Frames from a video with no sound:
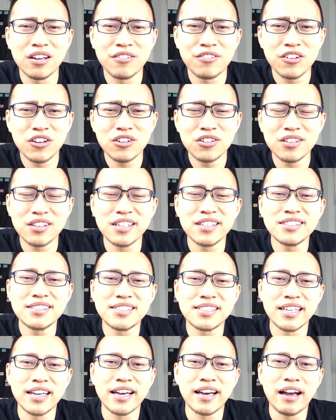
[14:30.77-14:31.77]
if there are
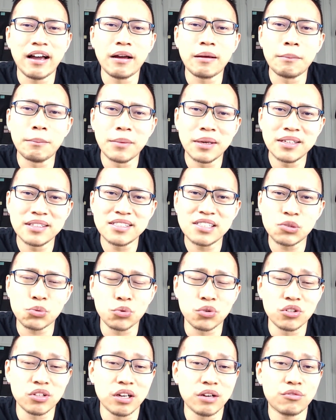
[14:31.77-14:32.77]
things that I miss
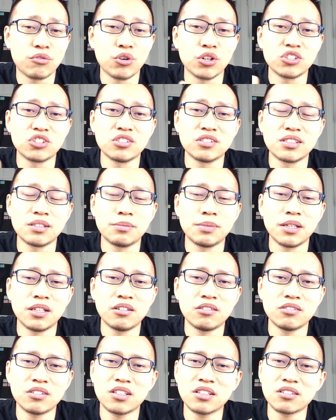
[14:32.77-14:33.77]
or you have questions
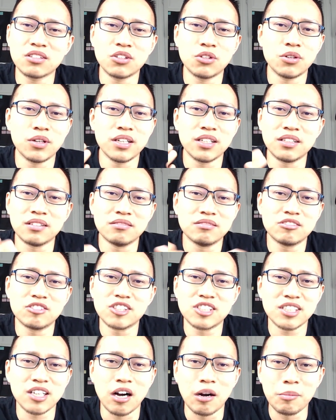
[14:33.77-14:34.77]
about, you can go ahead and
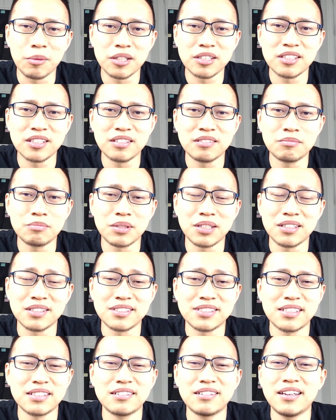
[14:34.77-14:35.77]
just comment it,
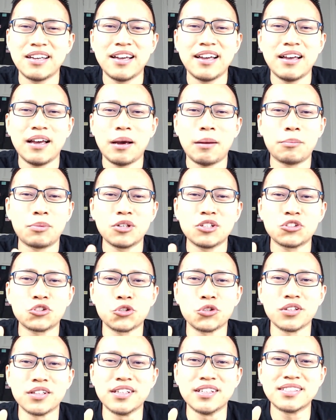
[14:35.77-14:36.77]
because I'm pretty
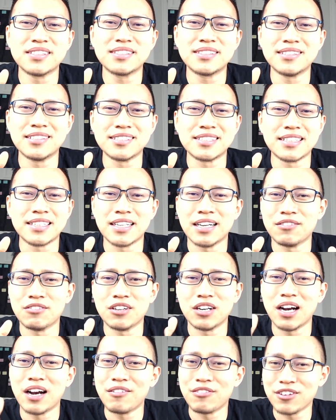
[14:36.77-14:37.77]
sure this doesn't
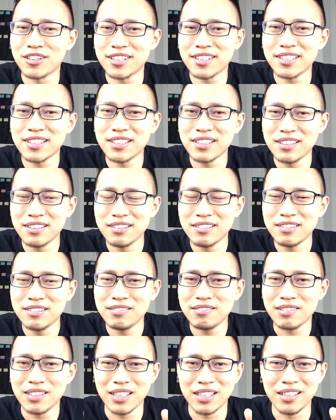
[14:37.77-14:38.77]
cover everything
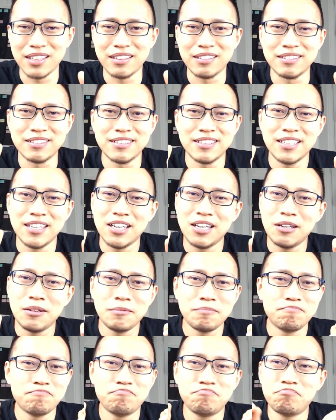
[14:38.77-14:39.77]
and
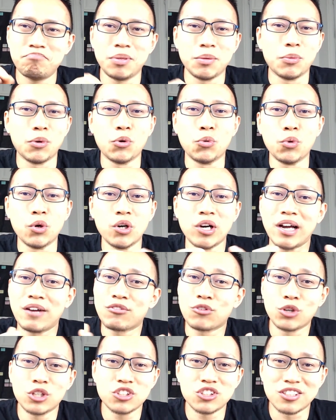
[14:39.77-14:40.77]
people will
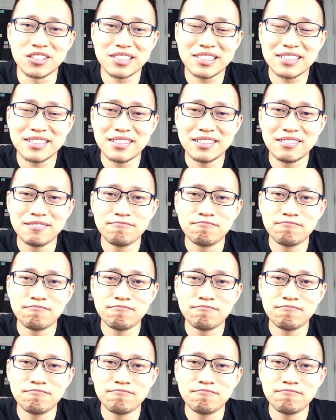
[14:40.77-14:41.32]
have questions.